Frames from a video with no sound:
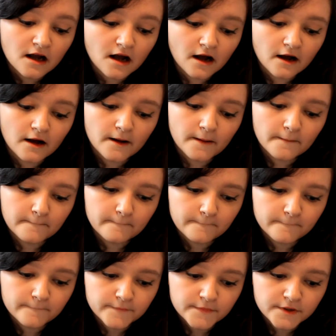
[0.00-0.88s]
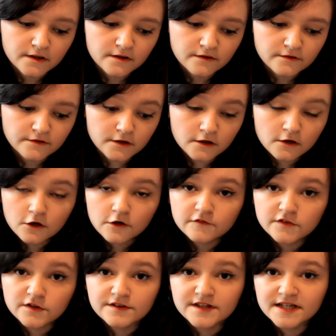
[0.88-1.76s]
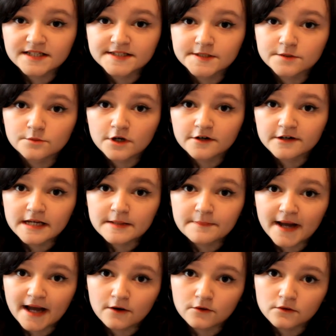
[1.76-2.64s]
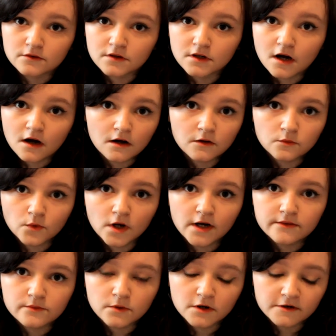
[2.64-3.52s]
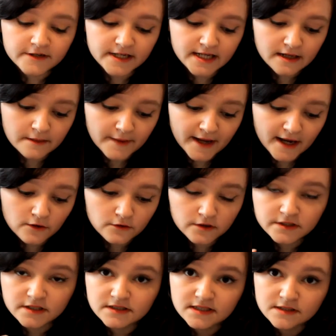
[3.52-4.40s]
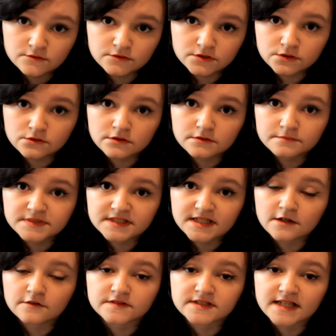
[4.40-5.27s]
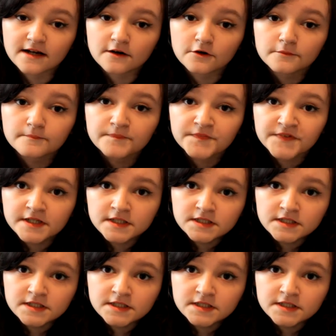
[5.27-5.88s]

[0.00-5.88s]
that a lot of the things you worry about aren't worth worrying about and that they will sort themselves out.